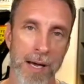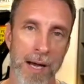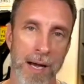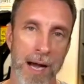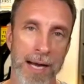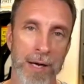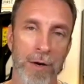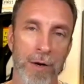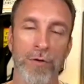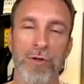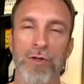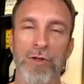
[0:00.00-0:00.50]
I
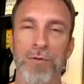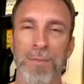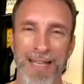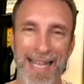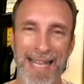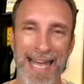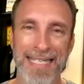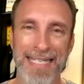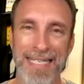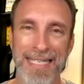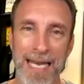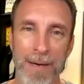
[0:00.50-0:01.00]
don't use my
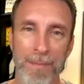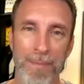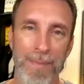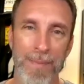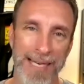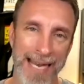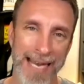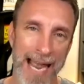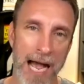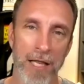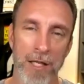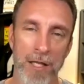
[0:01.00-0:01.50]
last name,
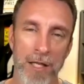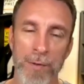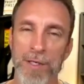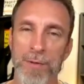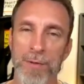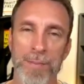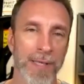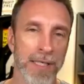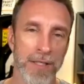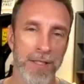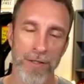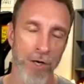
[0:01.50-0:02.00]
Michalowicz,
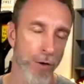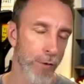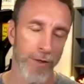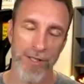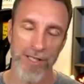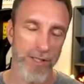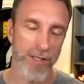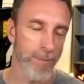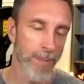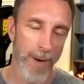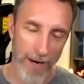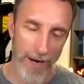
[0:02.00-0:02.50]
because no one can
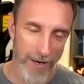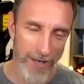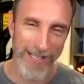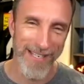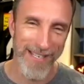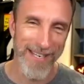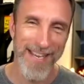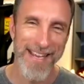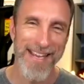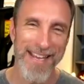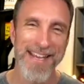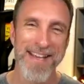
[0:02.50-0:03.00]
spell it.
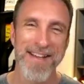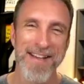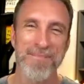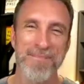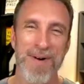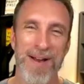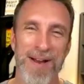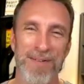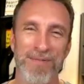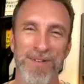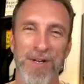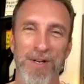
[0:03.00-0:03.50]

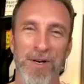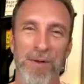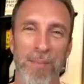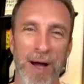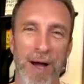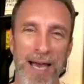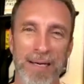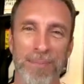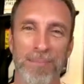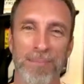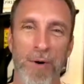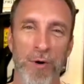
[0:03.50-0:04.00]
But if you go to
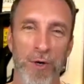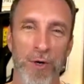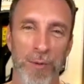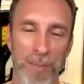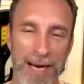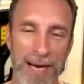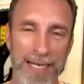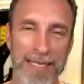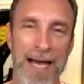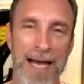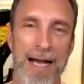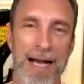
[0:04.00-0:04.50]
Mike
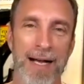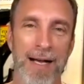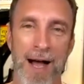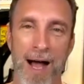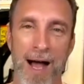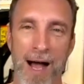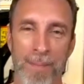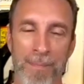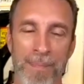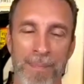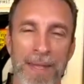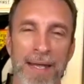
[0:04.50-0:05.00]
Motorbike dot
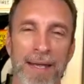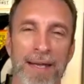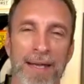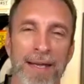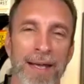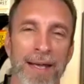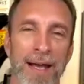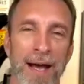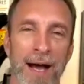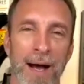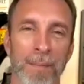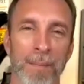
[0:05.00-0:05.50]
com,
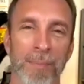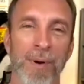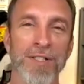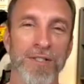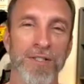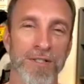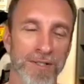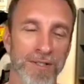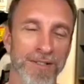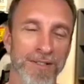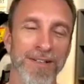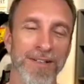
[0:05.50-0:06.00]
um, plus
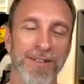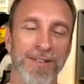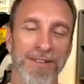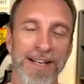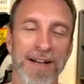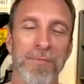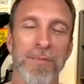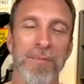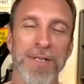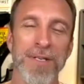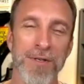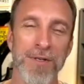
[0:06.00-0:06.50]
there's a little,
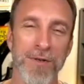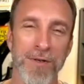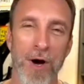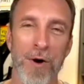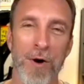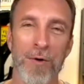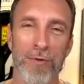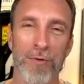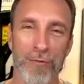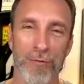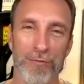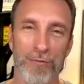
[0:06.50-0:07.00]
when you go
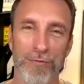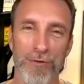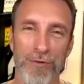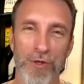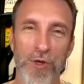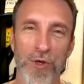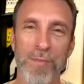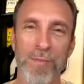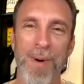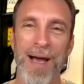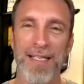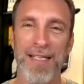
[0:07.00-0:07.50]
th-
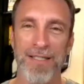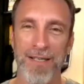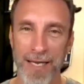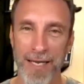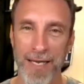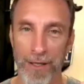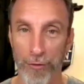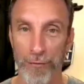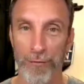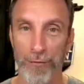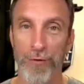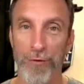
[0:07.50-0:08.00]
to my
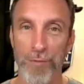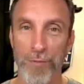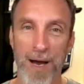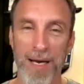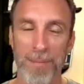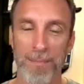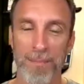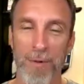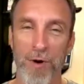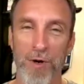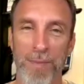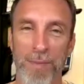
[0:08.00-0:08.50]
site through Mike
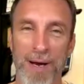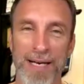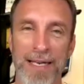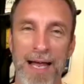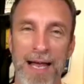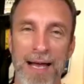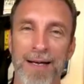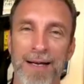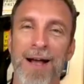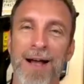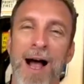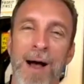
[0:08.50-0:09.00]
Motorbike
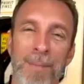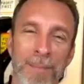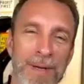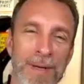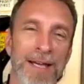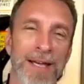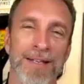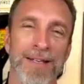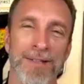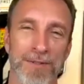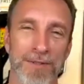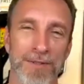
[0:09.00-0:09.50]
dot com,
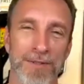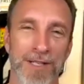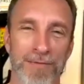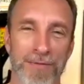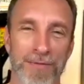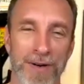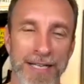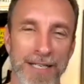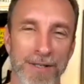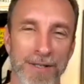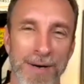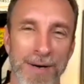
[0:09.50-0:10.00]
you'll see a
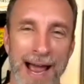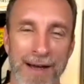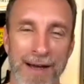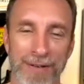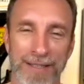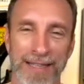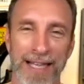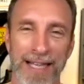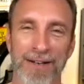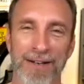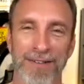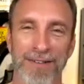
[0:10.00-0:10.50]
funny graphic
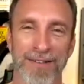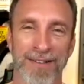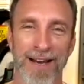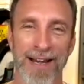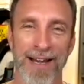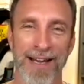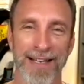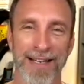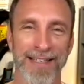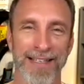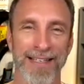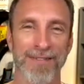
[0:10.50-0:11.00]
that'll
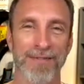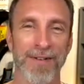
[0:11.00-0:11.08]
kind of give